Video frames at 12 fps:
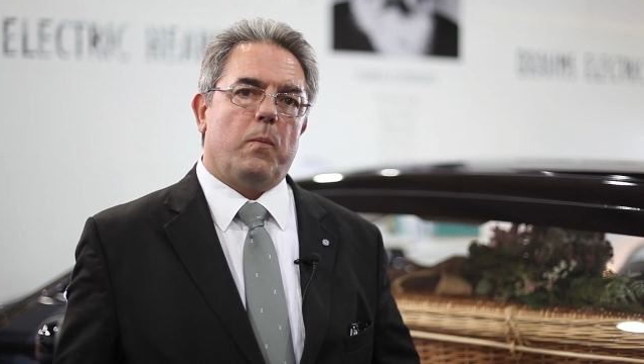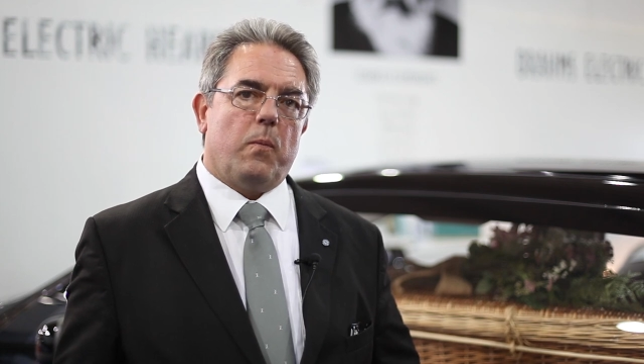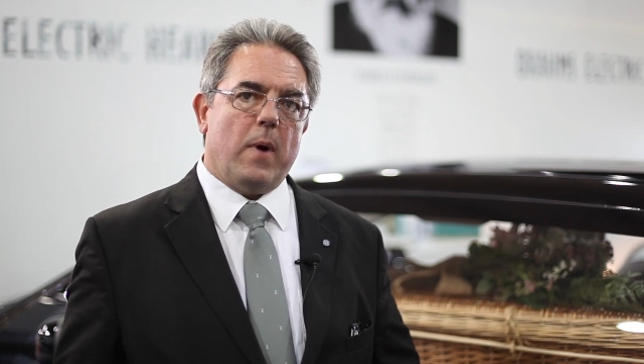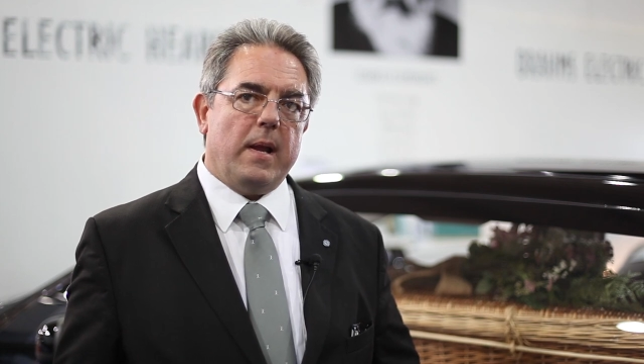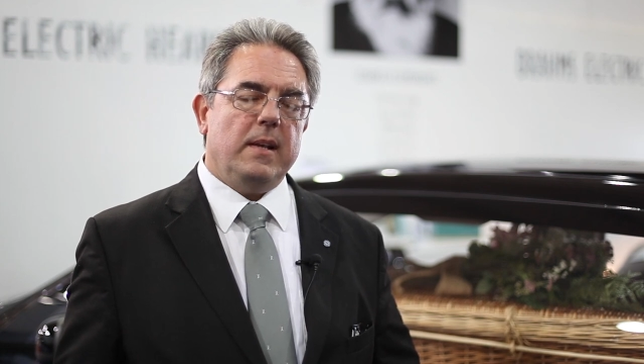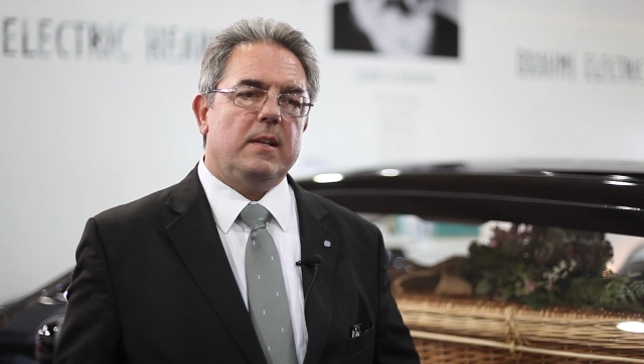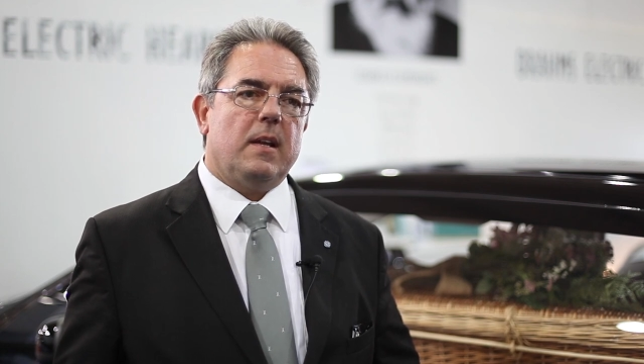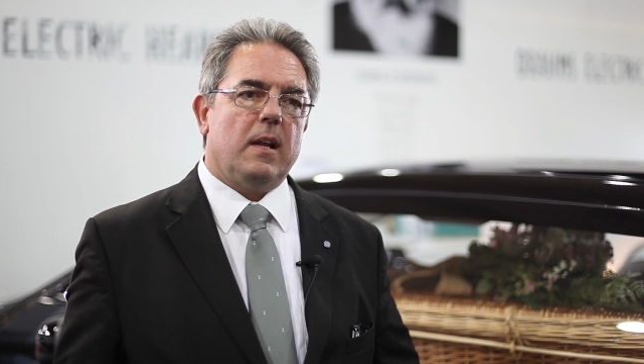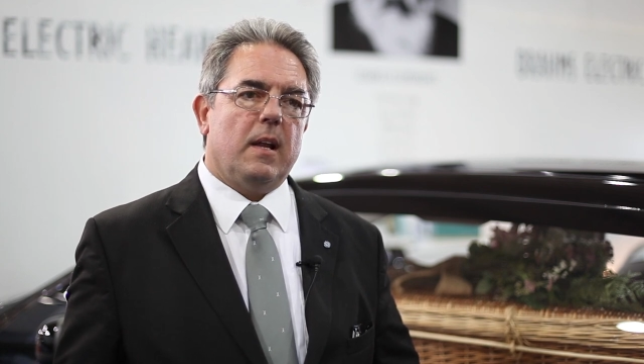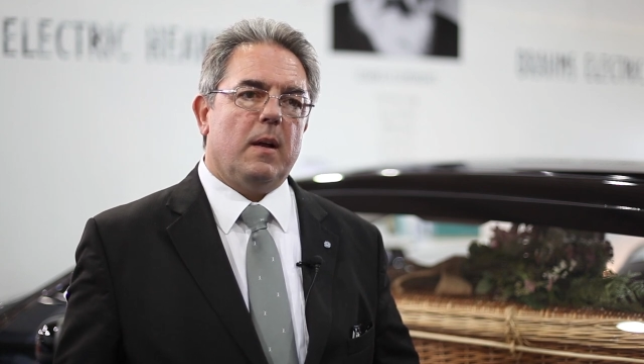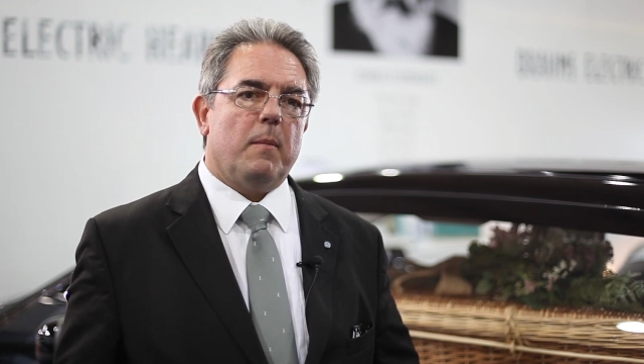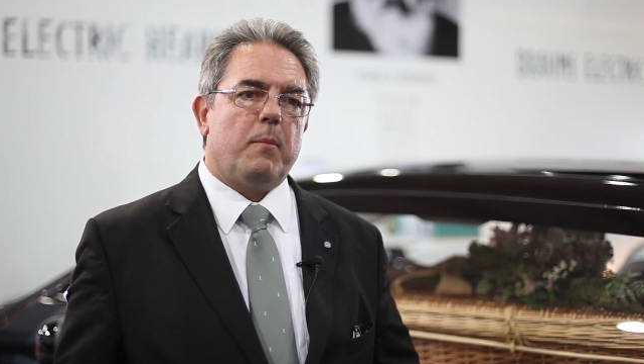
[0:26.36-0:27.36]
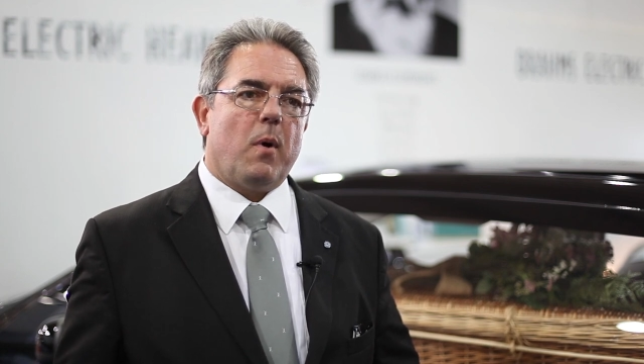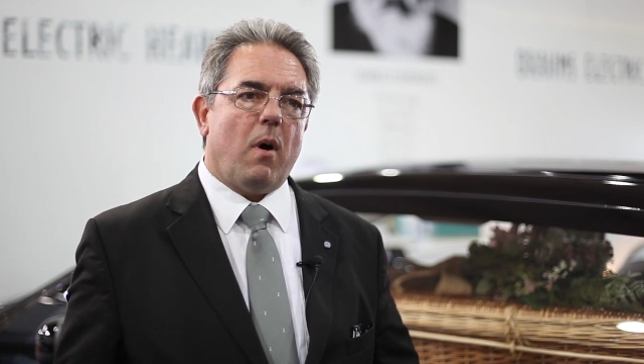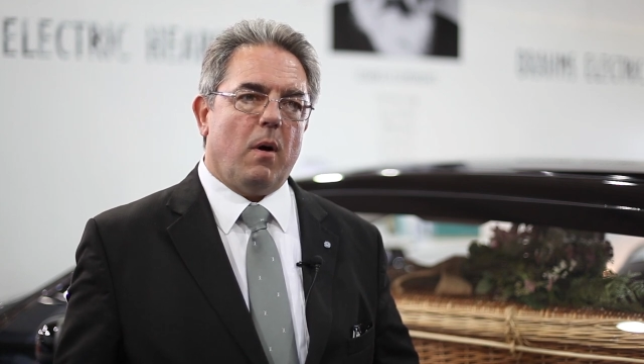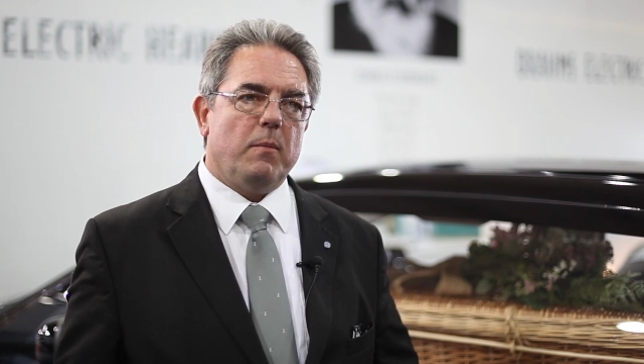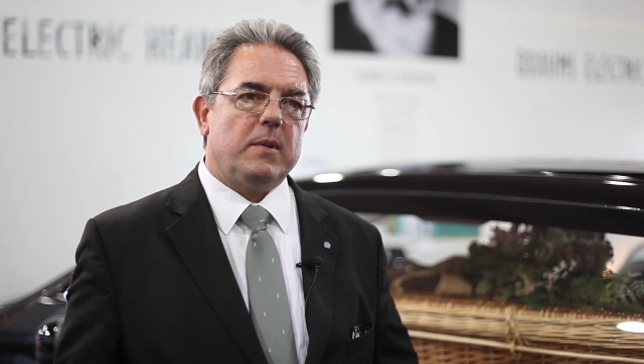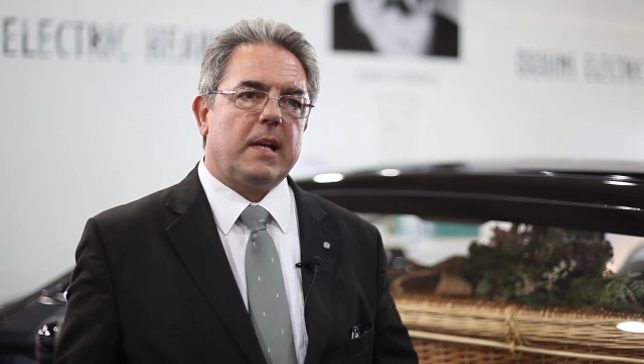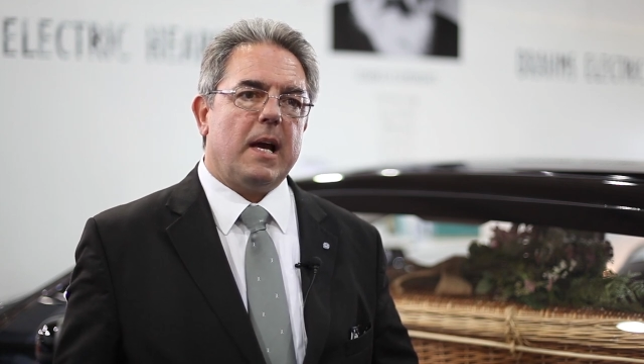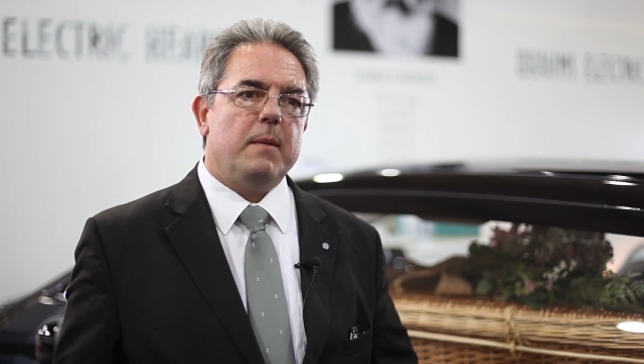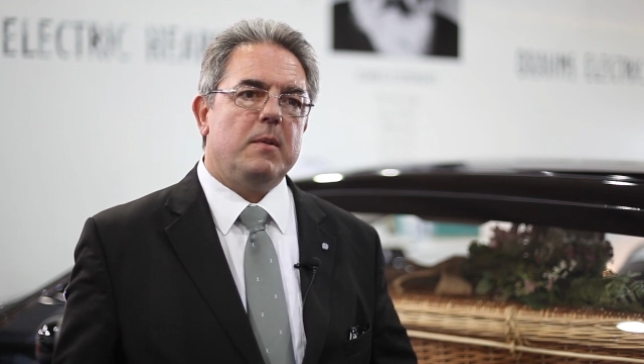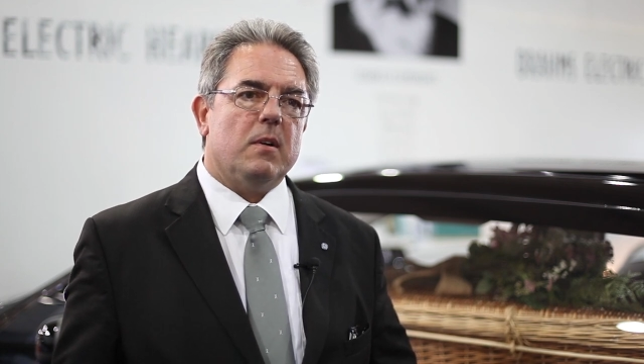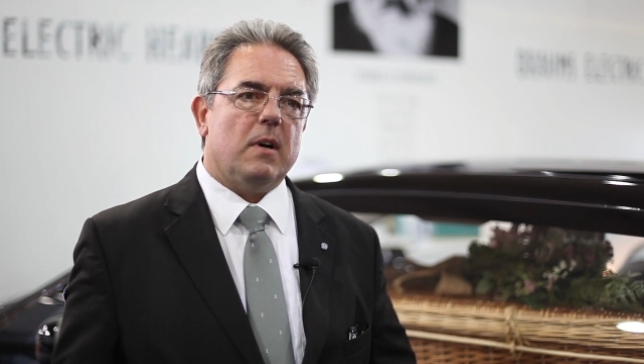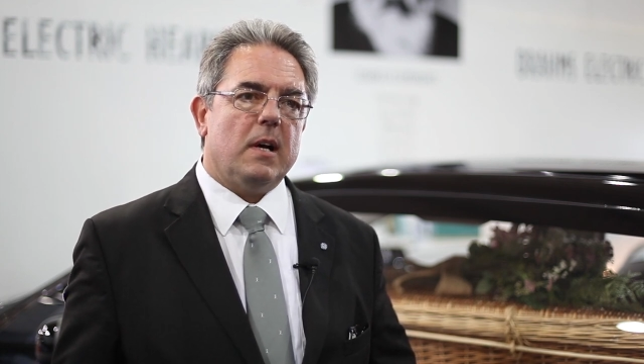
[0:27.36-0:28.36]
when uh, Brahms came
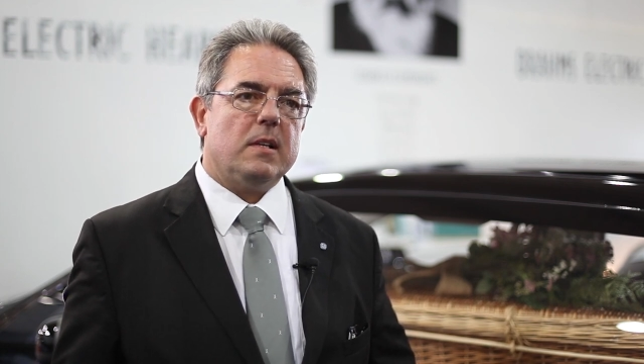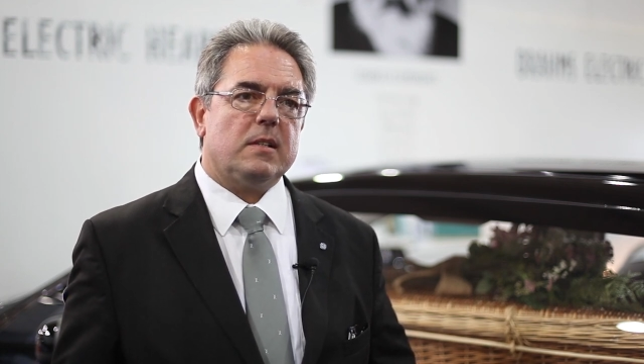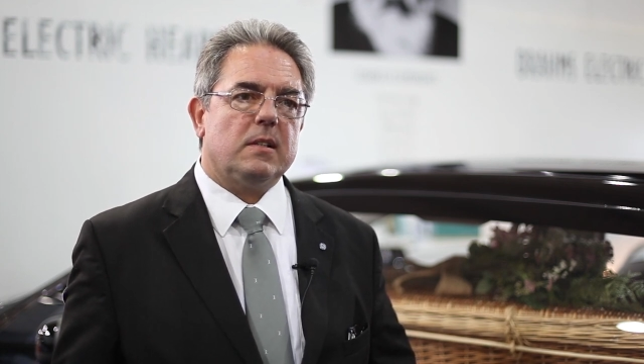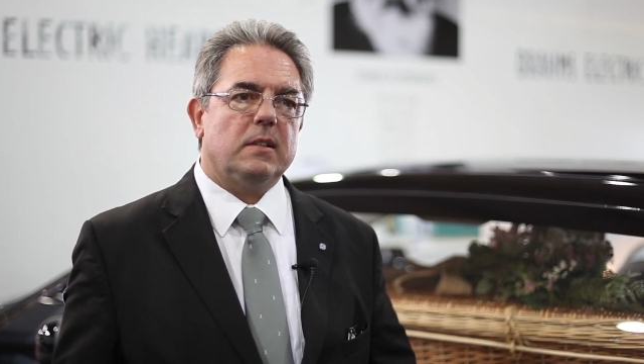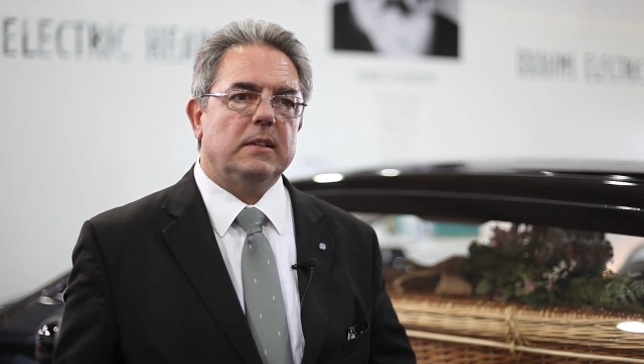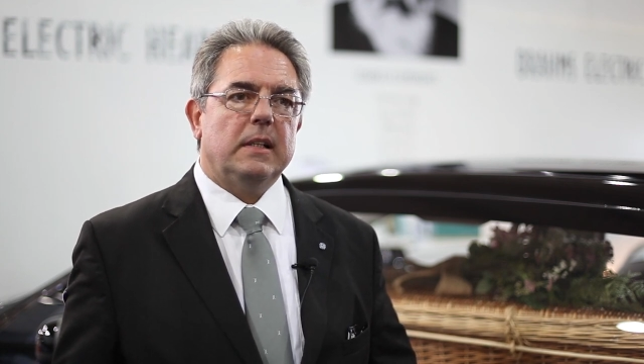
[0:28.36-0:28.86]
to us,